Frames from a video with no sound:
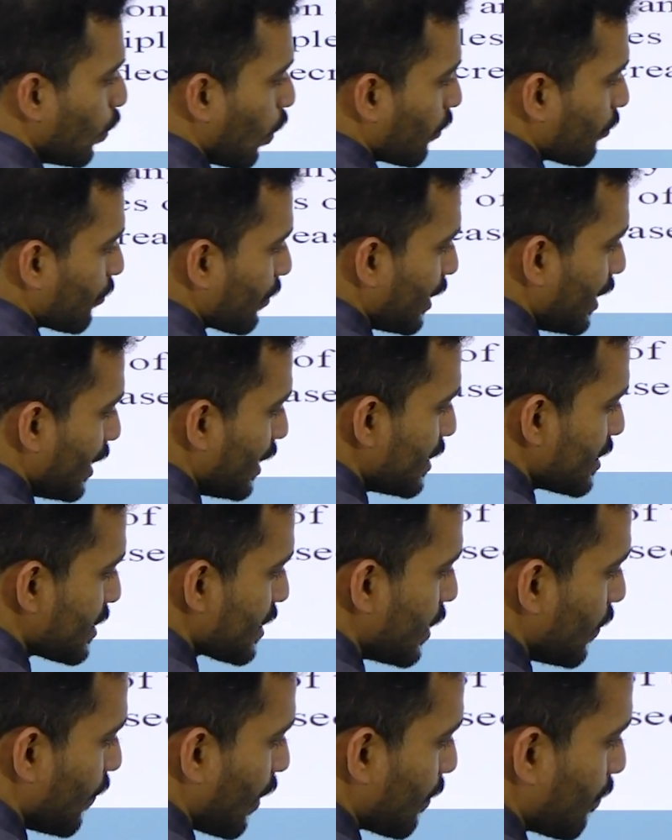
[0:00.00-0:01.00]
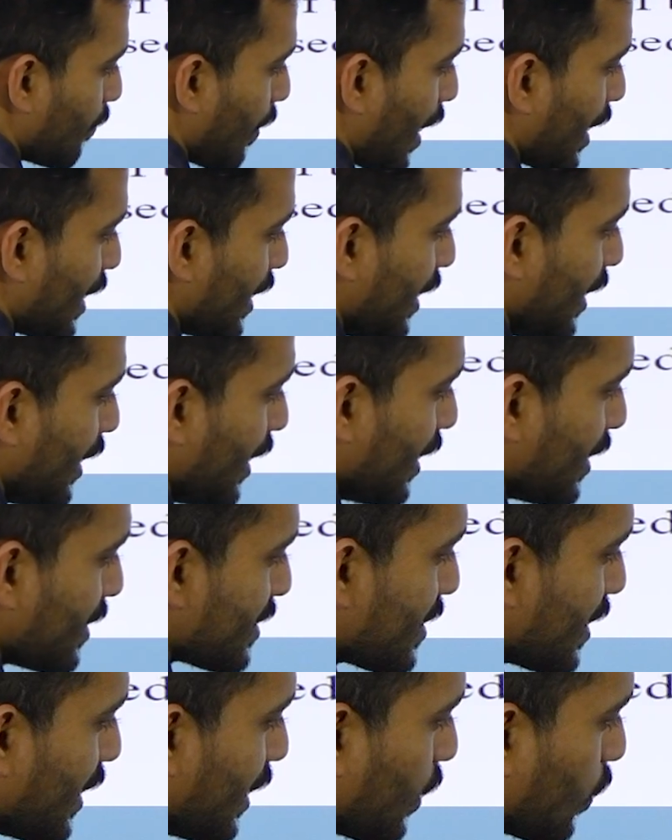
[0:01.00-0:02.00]
of E is given by E
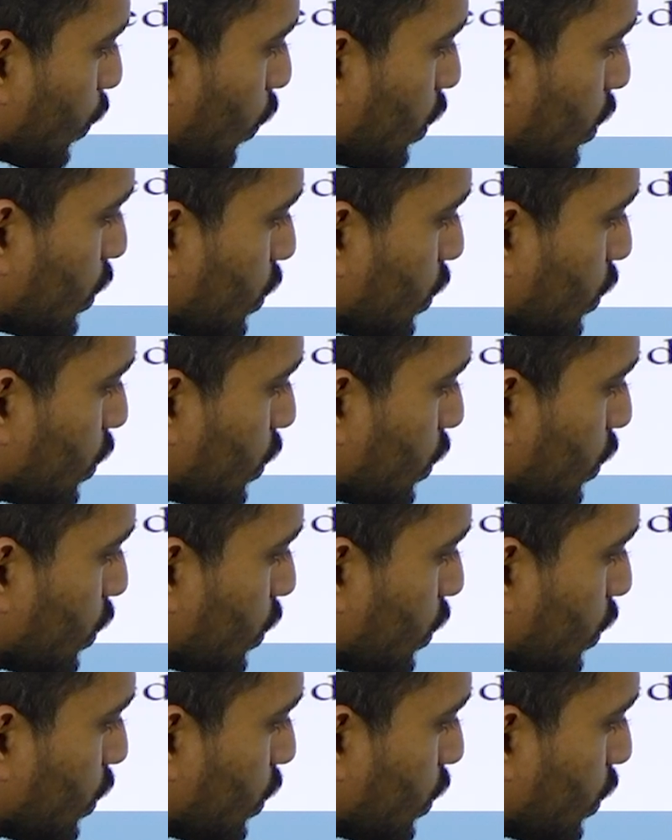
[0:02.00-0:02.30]
is equal